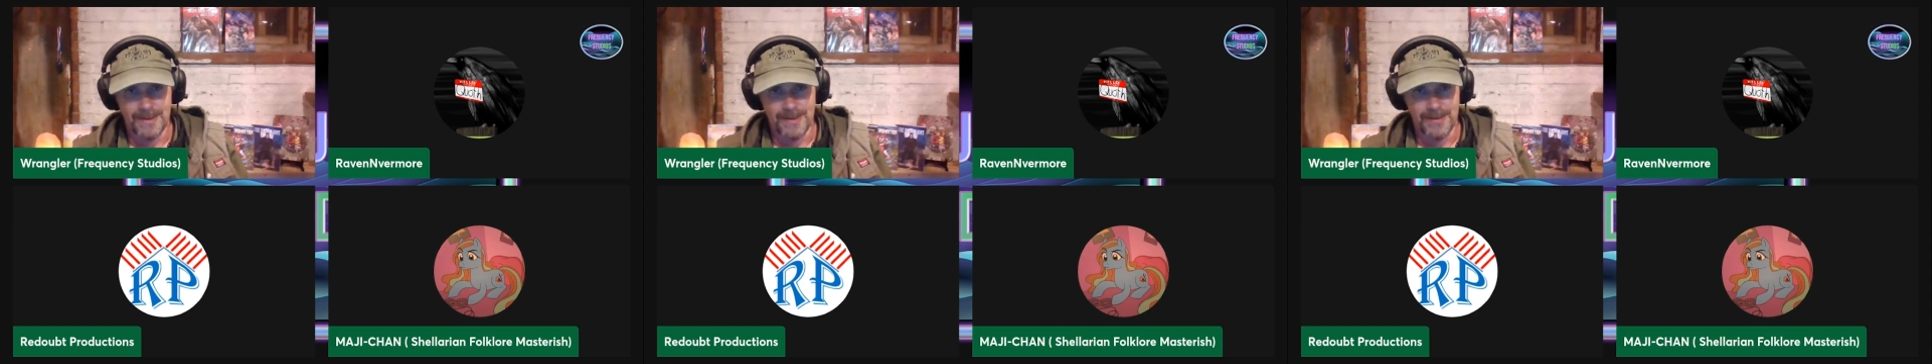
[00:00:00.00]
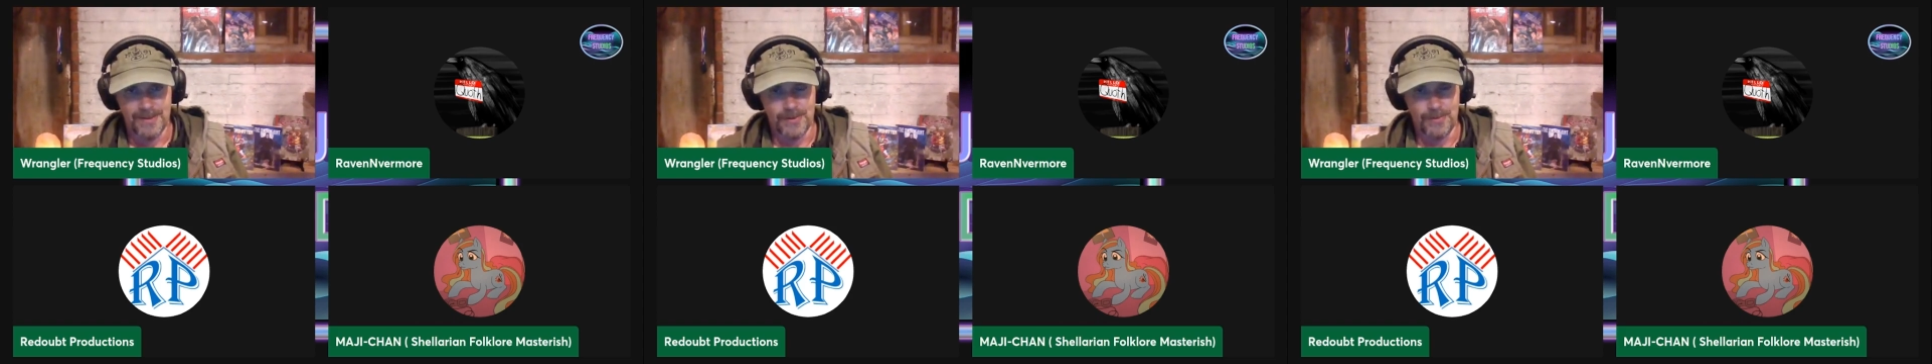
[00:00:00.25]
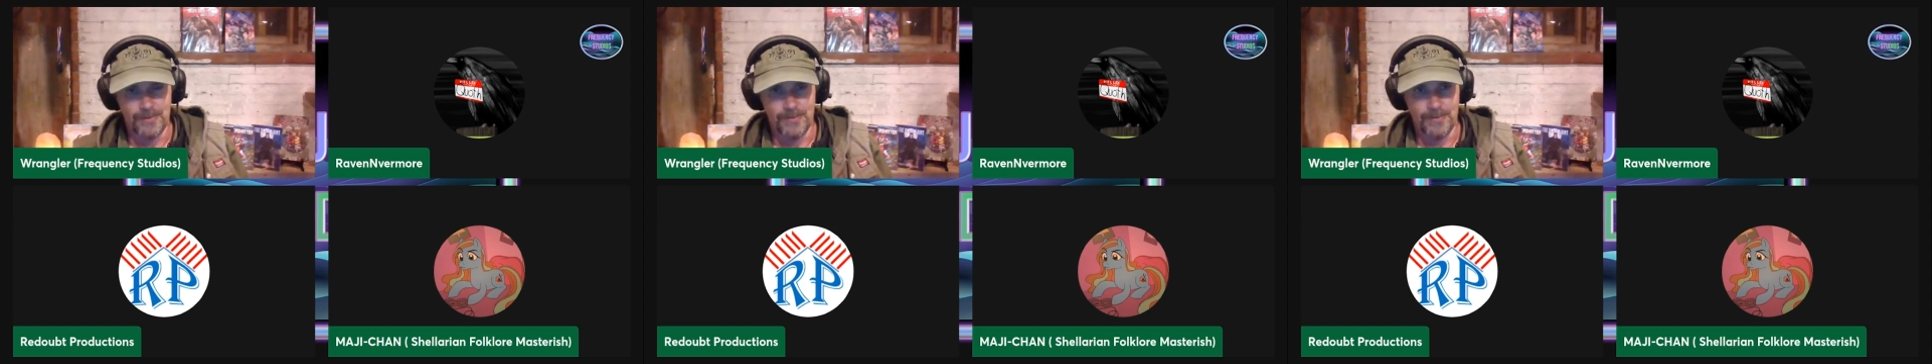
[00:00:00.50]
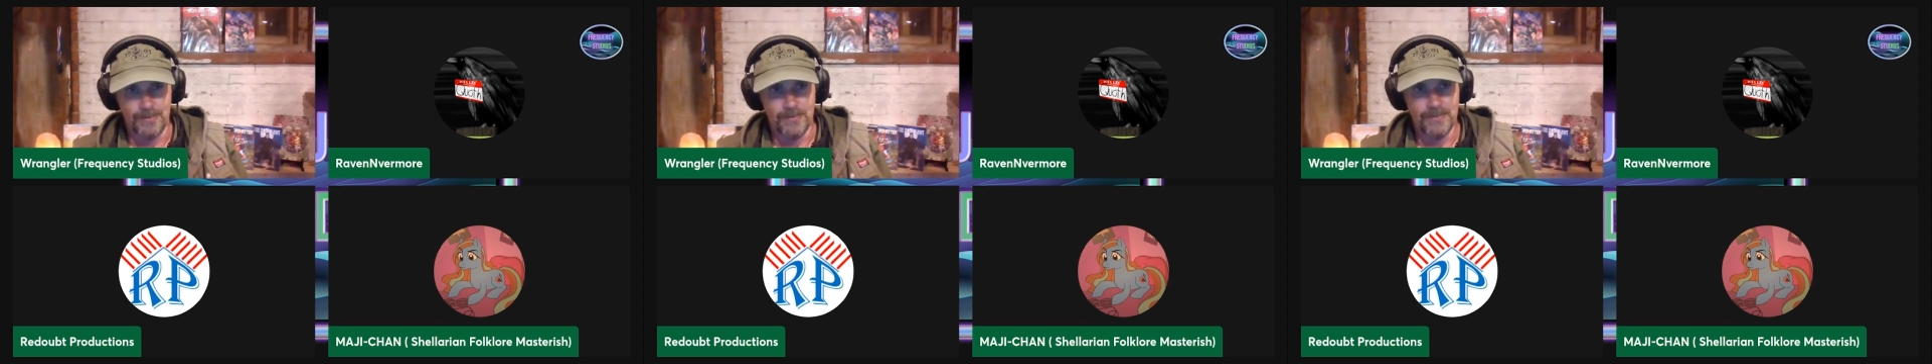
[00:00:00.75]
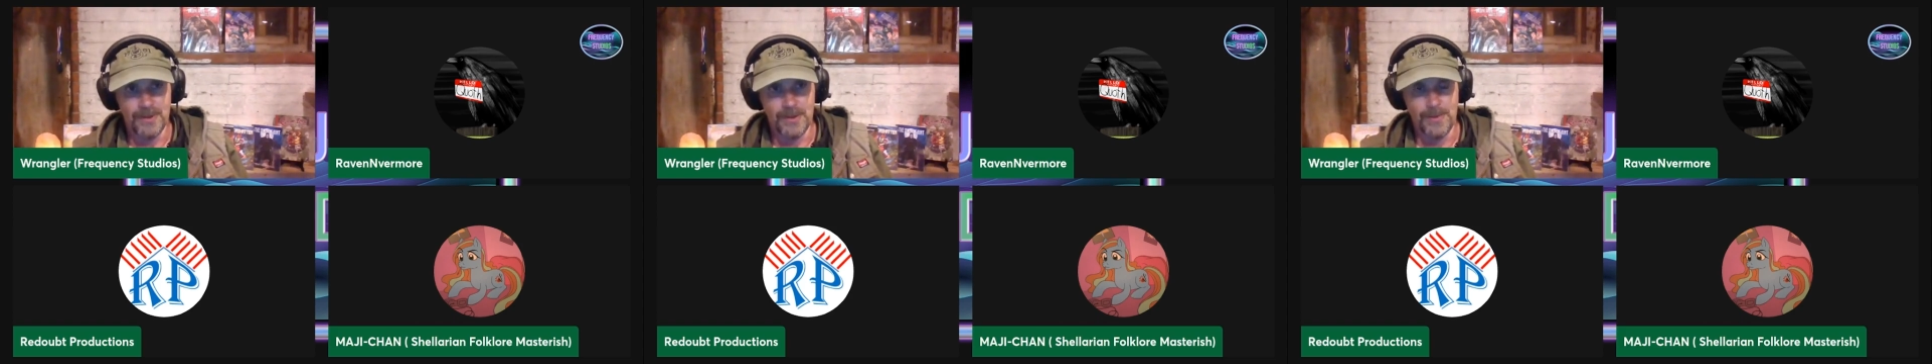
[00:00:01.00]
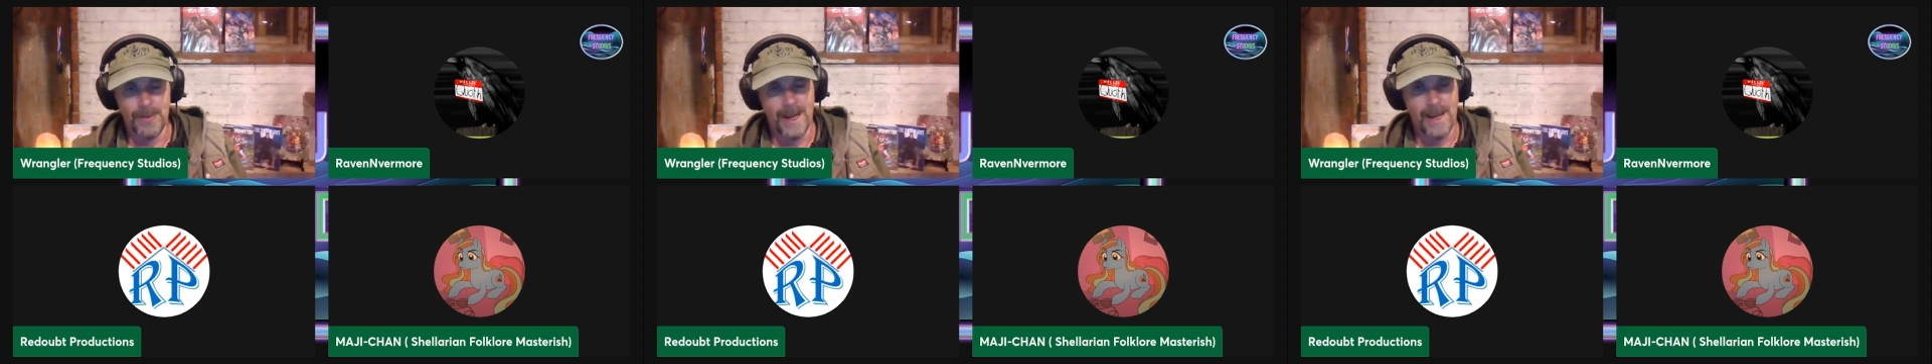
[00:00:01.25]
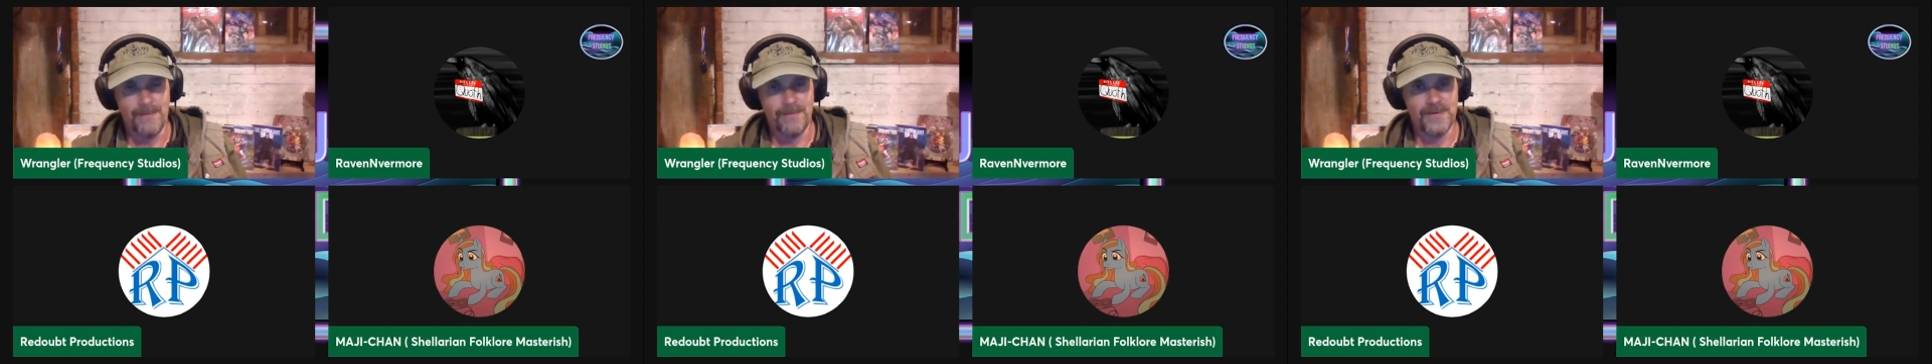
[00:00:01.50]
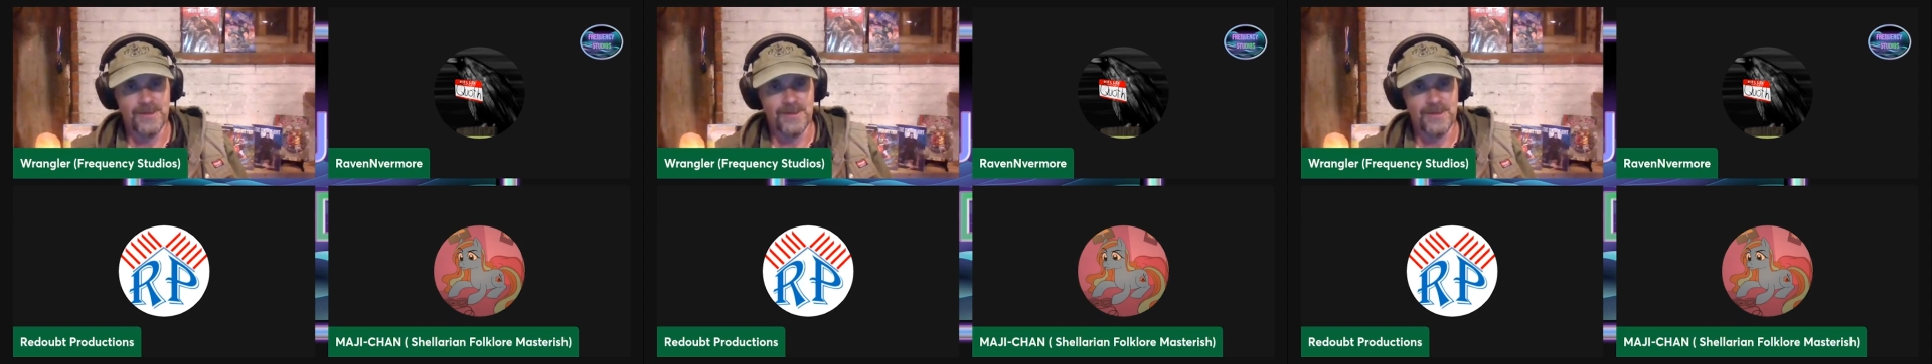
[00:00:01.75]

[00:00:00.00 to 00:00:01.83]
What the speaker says: So, do you have